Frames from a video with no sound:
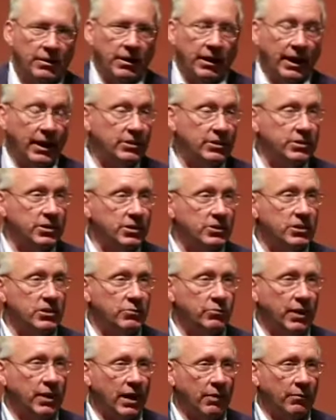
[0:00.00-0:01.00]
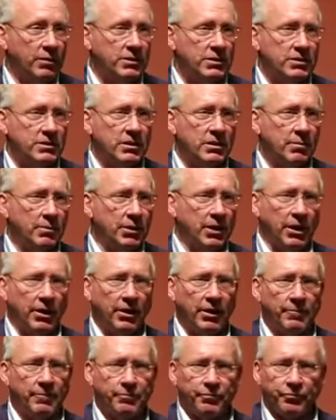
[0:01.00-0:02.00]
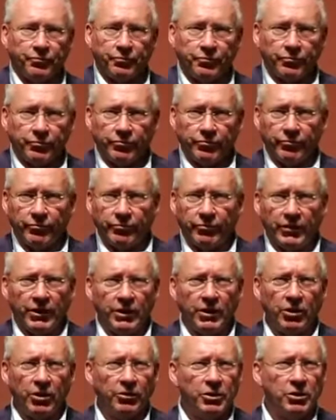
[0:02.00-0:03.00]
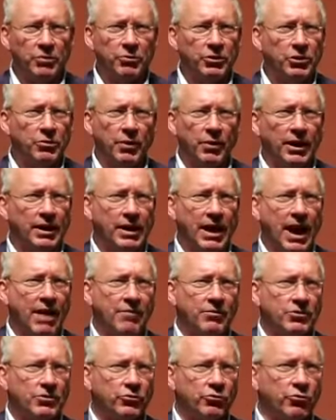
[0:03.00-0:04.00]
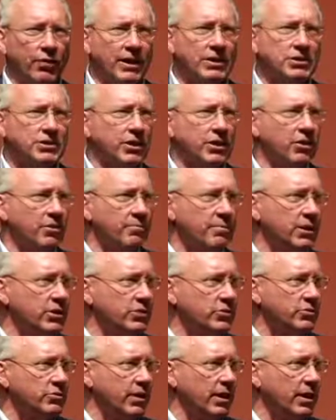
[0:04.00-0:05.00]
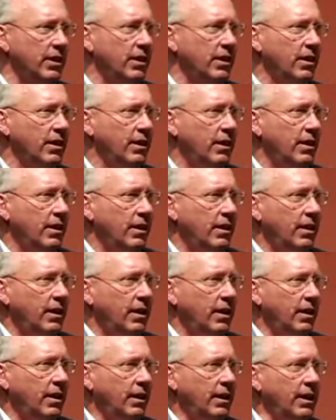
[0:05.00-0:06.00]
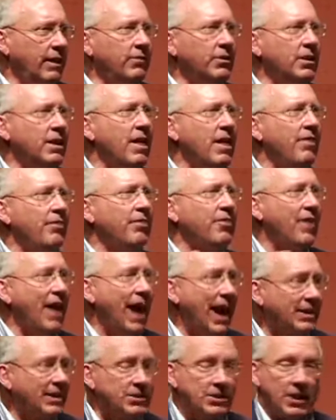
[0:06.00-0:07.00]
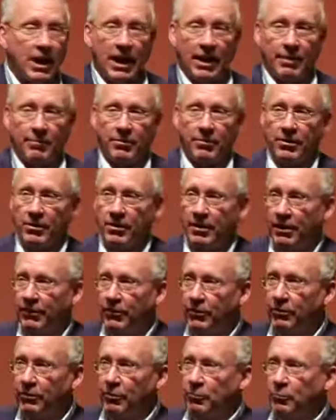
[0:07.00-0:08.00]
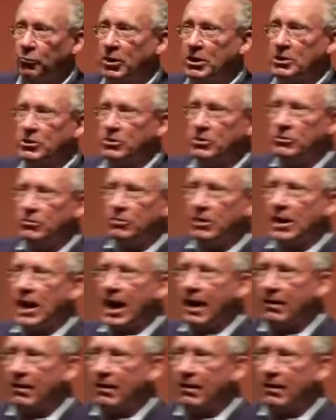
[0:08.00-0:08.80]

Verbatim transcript: in the late 60s when I went to seminary, you know, you wanted to have this Christ-centered ministry. Even at that time, if you were preaching to a